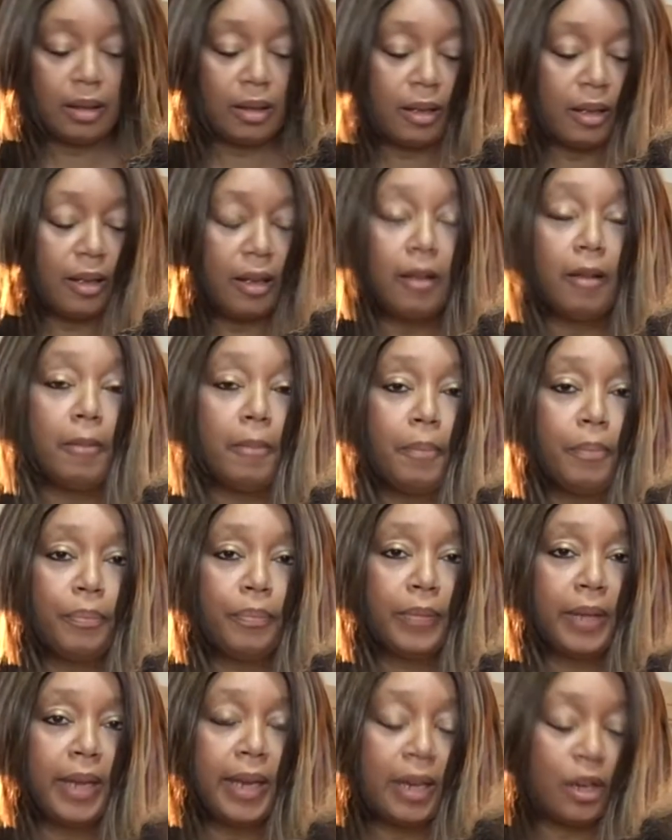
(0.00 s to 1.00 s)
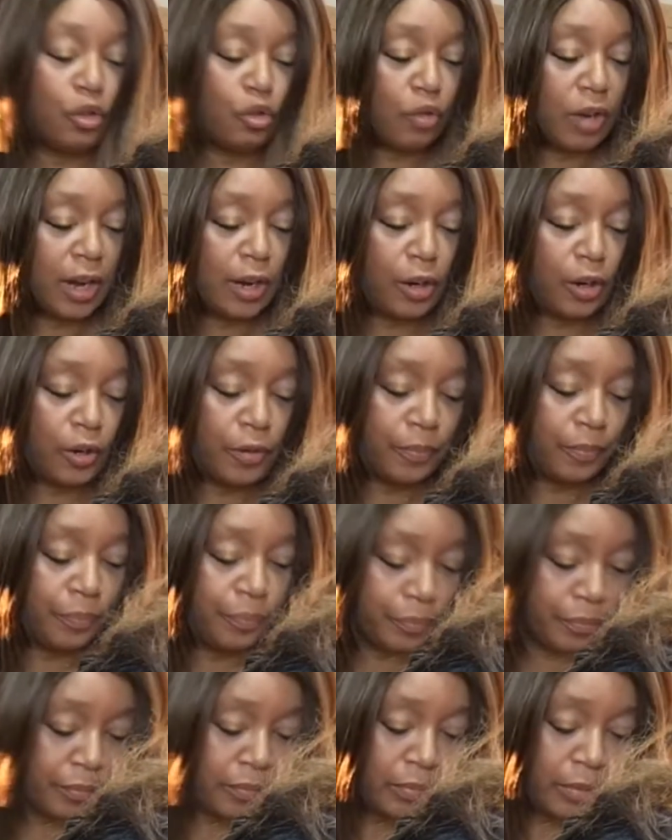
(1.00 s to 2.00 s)
hair dryer,
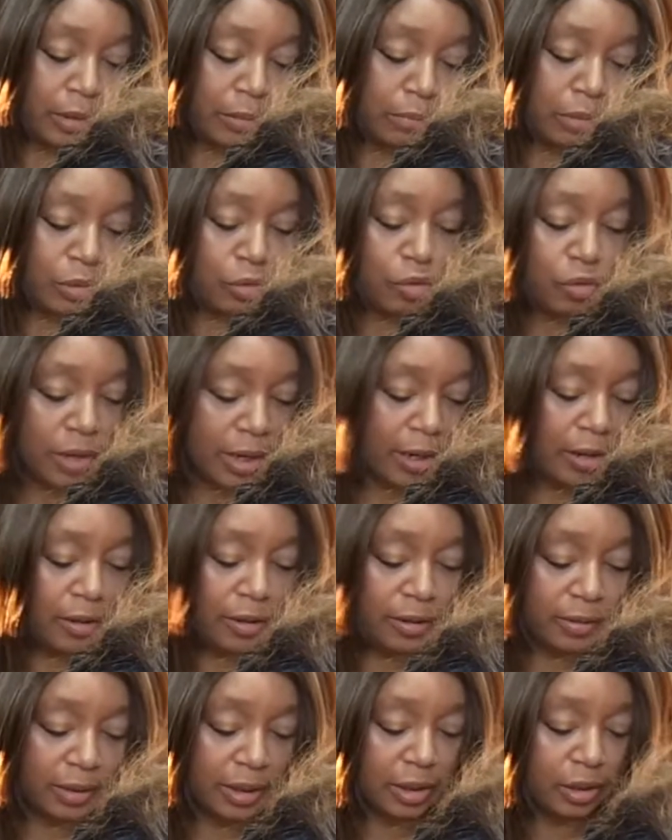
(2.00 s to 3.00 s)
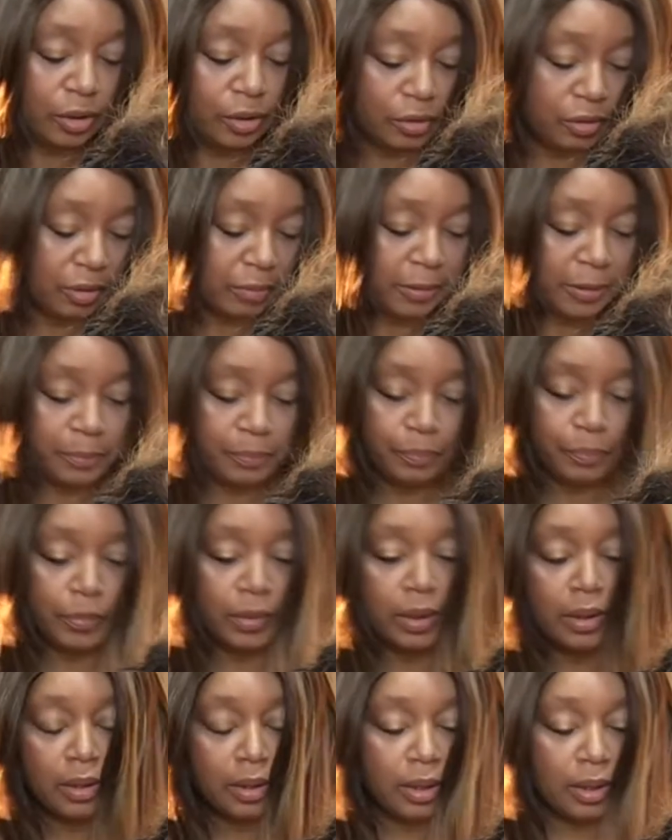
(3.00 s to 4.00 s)
blow dryer, excuse me,
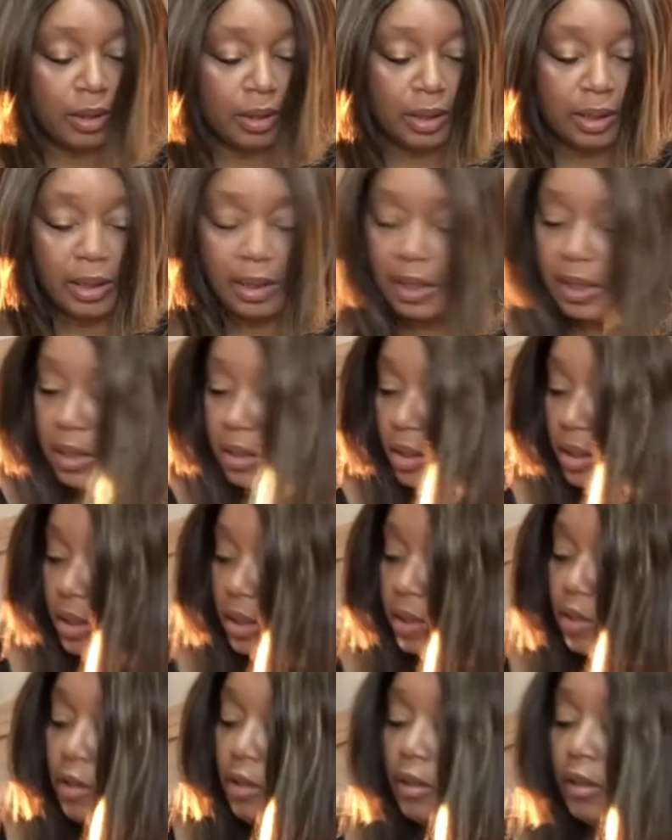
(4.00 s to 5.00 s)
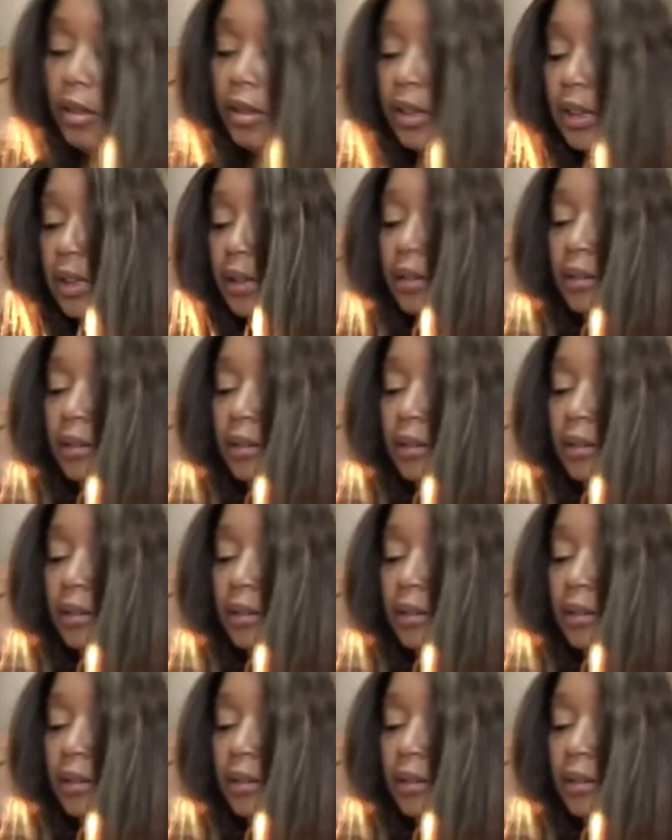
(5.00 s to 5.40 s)
into the curls.